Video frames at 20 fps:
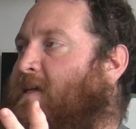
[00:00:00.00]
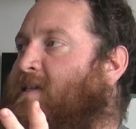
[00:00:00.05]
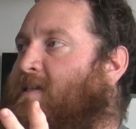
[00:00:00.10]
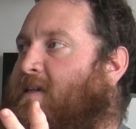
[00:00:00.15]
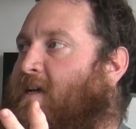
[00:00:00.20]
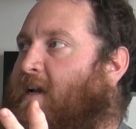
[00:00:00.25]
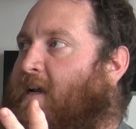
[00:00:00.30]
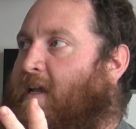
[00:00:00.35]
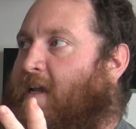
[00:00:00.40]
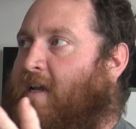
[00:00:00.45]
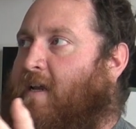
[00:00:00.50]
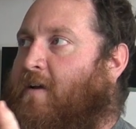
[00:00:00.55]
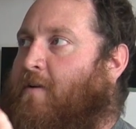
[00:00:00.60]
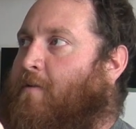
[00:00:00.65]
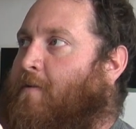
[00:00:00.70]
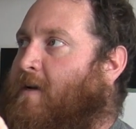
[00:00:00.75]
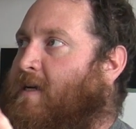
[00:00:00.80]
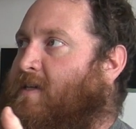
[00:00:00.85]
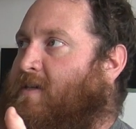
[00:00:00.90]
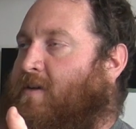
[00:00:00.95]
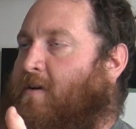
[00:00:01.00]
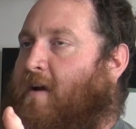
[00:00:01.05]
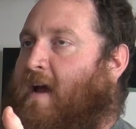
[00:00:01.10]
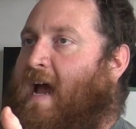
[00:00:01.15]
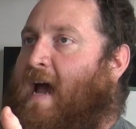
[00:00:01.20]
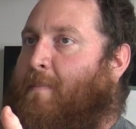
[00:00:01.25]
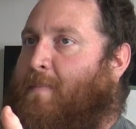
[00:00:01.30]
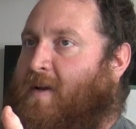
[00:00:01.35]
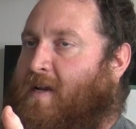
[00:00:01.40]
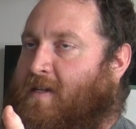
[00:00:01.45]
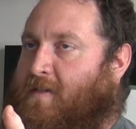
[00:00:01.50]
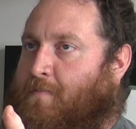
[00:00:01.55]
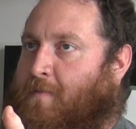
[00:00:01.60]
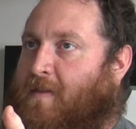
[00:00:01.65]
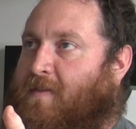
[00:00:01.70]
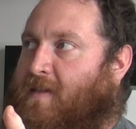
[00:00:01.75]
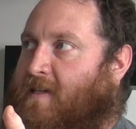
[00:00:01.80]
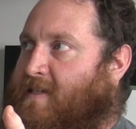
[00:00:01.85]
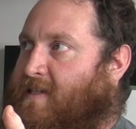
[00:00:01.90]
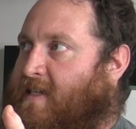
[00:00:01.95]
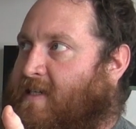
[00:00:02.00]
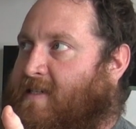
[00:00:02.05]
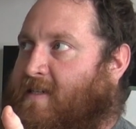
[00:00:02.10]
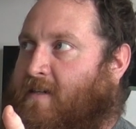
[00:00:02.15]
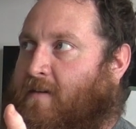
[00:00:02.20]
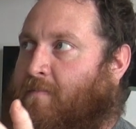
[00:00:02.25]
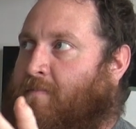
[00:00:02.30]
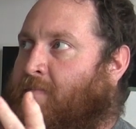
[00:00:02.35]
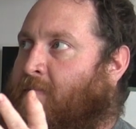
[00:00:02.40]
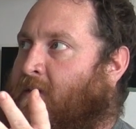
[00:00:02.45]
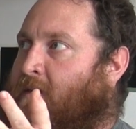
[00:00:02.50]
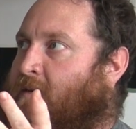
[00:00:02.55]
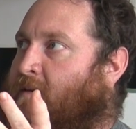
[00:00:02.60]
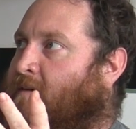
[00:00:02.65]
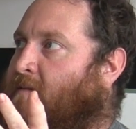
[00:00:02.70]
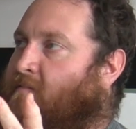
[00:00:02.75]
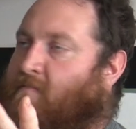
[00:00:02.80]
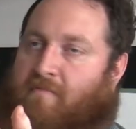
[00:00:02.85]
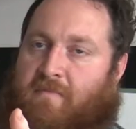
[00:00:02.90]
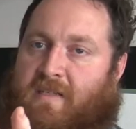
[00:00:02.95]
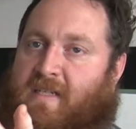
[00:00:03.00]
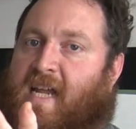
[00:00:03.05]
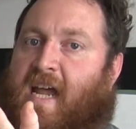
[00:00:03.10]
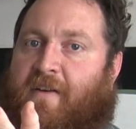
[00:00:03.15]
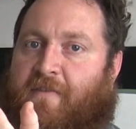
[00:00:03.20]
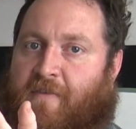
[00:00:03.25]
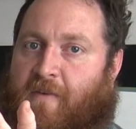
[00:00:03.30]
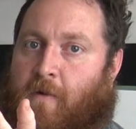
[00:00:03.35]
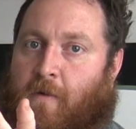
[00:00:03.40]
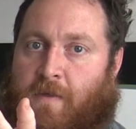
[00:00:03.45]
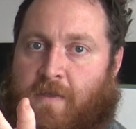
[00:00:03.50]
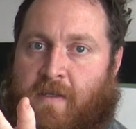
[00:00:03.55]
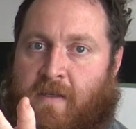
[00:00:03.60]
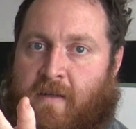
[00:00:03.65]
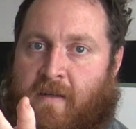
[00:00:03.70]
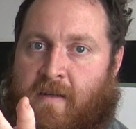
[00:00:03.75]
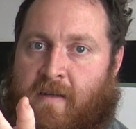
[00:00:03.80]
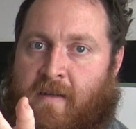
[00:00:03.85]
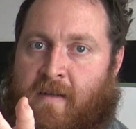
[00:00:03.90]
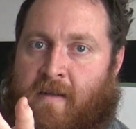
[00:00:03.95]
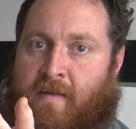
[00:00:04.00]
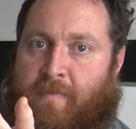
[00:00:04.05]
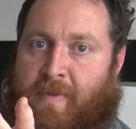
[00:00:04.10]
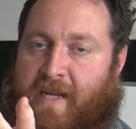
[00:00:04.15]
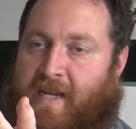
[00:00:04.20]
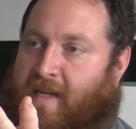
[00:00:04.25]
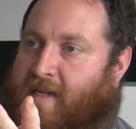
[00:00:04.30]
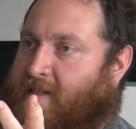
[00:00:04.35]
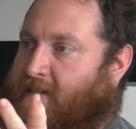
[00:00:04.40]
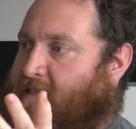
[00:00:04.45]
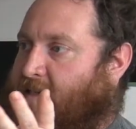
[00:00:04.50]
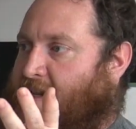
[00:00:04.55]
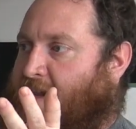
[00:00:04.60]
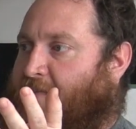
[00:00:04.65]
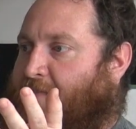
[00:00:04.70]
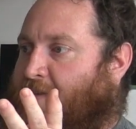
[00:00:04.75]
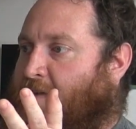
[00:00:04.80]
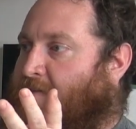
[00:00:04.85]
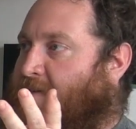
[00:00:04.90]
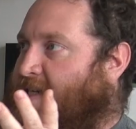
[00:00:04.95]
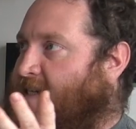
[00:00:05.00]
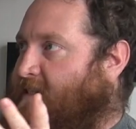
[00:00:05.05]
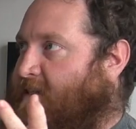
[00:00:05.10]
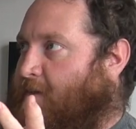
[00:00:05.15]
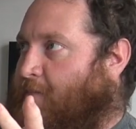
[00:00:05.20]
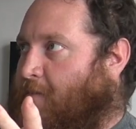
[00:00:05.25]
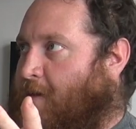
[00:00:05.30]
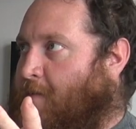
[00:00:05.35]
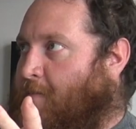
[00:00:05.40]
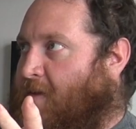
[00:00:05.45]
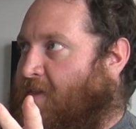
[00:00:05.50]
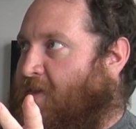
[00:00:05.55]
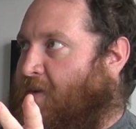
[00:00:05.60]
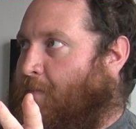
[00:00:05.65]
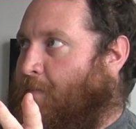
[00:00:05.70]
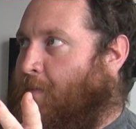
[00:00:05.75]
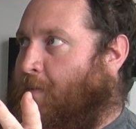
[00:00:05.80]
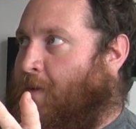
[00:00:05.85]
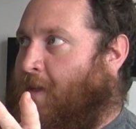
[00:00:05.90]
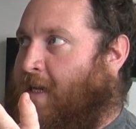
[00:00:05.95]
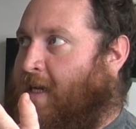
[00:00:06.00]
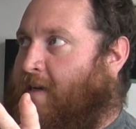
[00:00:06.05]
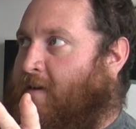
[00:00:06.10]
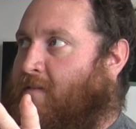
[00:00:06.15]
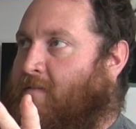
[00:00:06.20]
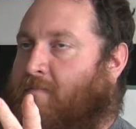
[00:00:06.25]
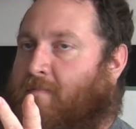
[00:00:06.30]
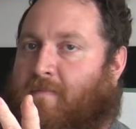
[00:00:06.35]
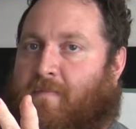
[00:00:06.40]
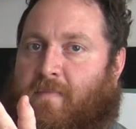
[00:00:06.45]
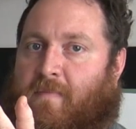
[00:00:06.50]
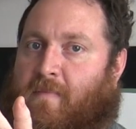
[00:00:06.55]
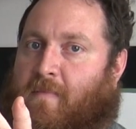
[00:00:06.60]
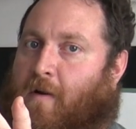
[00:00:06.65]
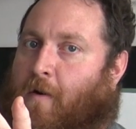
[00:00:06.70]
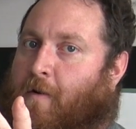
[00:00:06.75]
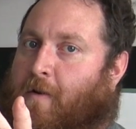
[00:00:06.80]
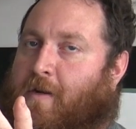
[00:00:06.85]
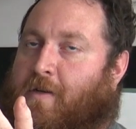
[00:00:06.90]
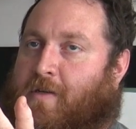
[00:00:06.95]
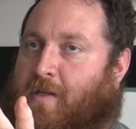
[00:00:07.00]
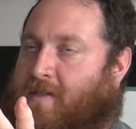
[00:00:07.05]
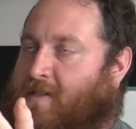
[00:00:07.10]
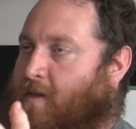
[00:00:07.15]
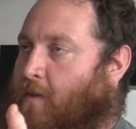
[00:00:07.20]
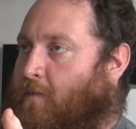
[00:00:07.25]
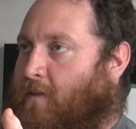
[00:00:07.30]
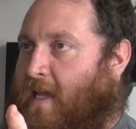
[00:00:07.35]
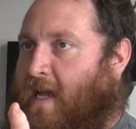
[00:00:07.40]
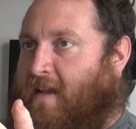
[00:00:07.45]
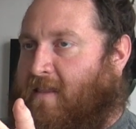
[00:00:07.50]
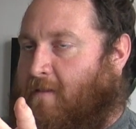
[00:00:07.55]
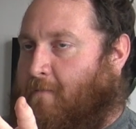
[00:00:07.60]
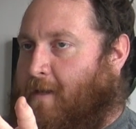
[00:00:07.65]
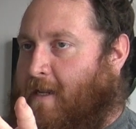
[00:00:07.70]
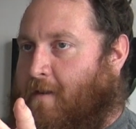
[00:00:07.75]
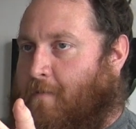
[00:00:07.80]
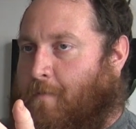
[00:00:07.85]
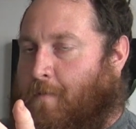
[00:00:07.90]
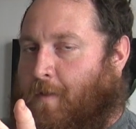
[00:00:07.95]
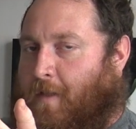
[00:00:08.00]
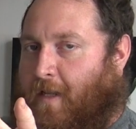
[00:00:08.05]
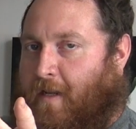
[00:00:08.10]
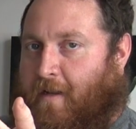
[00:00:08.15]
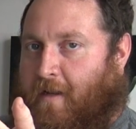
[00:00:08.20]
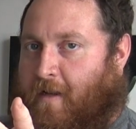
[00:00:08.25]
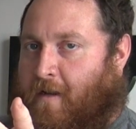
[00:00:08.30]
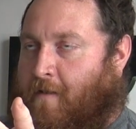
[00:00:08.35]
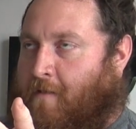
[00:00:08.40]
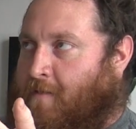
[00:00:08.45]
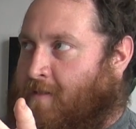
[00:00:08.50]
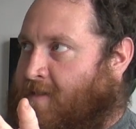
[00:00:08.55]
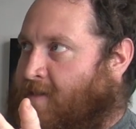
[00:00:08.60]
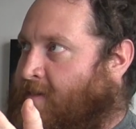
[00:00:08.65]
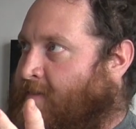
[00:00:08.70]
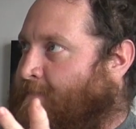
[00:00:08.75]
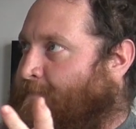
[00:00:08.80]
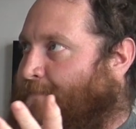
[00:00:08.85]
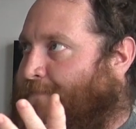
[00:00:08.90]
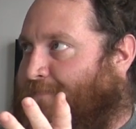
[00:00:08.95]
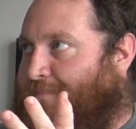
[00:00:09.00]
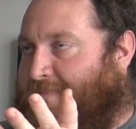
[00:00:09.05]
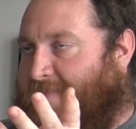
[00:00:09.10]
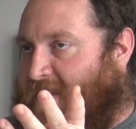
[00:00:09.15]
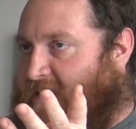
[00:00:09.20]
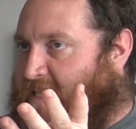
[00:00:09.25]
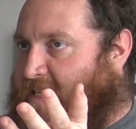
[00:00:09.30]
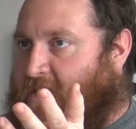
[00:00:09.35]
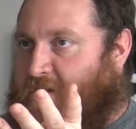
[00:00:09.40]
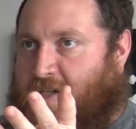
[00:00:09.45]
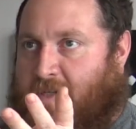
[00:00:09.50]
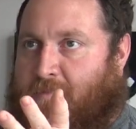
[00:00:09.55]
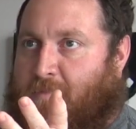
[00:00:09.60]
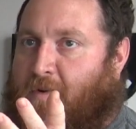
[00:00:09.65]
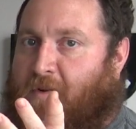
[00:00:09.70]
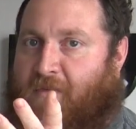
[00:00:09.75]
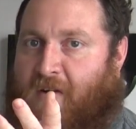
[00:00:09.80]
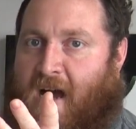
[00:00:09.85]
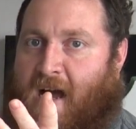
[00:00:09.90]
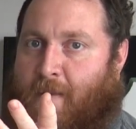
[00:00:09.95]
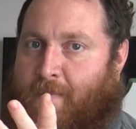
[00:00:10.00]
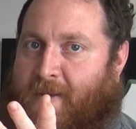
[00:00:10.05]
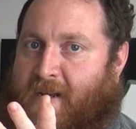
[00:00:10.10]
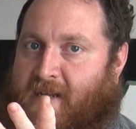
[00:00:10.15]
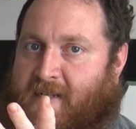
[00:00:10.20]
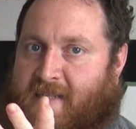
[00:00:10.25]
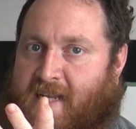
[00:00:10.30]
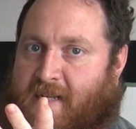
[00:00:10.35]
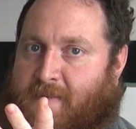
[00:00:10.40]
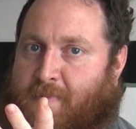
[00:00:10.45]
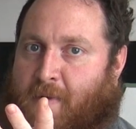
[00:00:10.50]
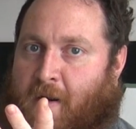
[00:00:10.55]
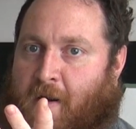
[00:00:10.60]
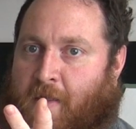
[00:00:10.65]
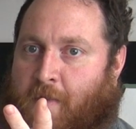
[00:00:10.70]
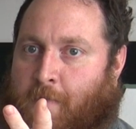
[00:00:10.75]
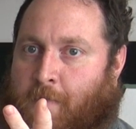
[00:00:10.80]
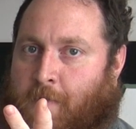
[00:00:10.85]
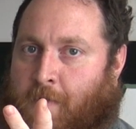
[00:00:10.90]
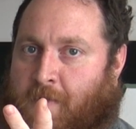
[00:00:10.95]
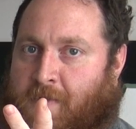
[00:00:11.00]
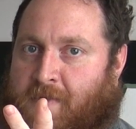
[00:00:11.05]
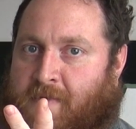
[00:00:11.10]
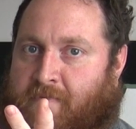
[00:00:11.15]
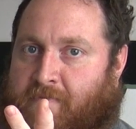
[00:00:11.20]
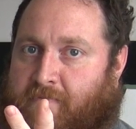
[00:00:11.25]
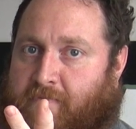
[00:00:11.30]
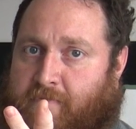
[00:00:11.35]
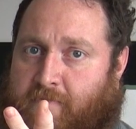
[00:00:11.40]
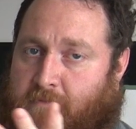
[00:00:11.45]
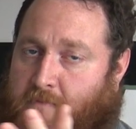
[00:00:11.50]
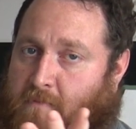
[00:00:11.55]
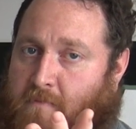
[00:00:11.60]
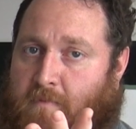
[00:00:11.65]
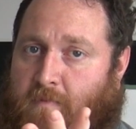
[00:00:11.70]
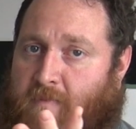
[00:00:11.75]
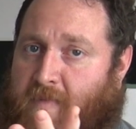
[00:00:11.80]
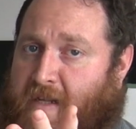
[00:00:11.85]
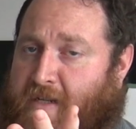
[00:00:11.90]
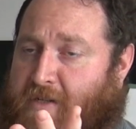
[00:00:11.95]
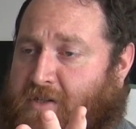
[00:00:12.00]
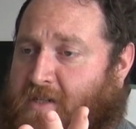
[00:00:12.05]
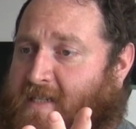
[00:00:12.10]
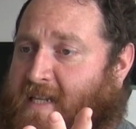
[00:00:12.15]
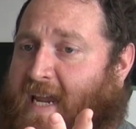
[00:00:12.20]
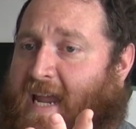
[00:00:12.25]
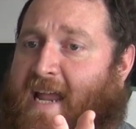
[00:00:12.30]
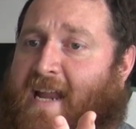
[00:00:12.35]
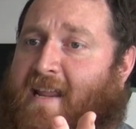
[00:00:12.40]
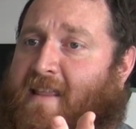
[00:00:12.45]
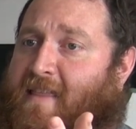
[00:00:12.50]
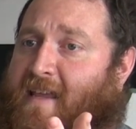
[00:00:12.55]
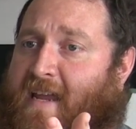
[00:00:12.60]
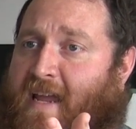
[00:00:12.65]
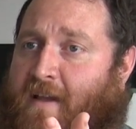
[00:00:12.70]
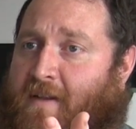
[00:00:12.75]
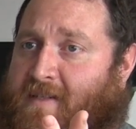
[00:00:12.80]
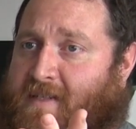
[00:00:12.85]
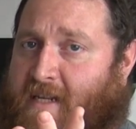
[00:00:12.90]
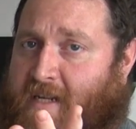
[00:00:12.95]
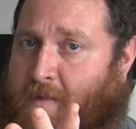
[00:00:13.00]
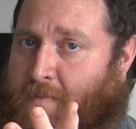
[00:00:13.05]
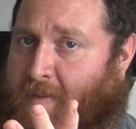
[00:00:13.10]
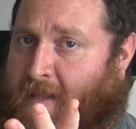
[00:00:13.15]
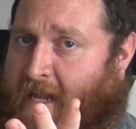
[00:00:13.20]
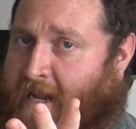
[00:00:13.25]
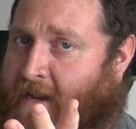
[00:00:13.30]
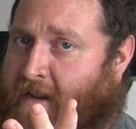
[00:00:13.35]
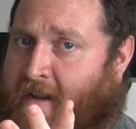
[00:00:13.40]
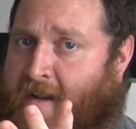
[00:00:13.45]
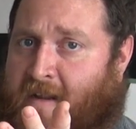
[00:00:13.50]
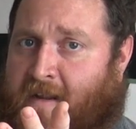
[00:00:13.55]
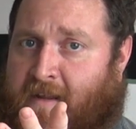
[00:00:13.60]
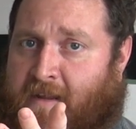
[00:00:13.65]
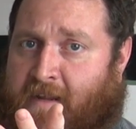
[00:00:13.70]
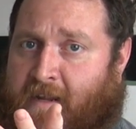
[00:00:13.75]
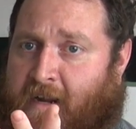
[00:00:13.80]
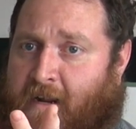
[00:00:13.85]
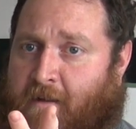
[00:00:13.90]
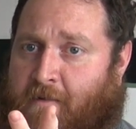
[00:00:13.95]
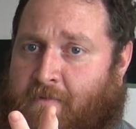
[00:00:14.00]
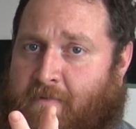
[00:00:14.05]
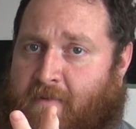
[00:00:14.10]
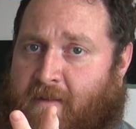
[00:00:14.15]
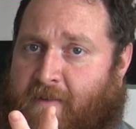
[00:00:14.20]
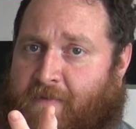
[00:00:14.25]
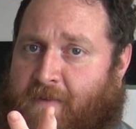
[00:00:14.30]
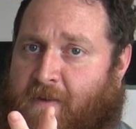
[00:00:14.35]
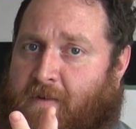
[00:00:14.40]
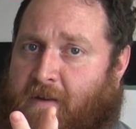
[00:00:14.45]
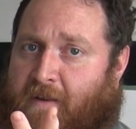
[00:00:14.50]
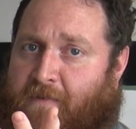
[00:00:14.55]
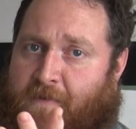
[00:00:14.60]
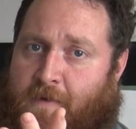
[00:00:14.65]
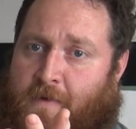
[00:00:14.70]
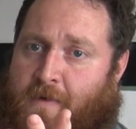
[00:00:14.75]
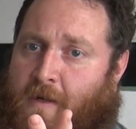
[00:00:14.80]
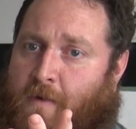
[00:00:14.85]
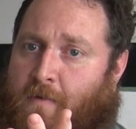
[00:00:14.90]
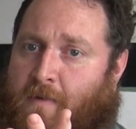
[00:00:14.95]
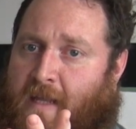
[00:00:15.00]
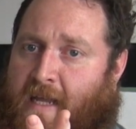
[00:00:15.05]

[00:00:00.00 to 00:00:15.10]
going to increase your happiness with the system tenfold. Because if you disagree with a ruling, or you just don't like the way a ruling goes, you just move on because that's part of the rules. It's just like anything else that you play. If you don't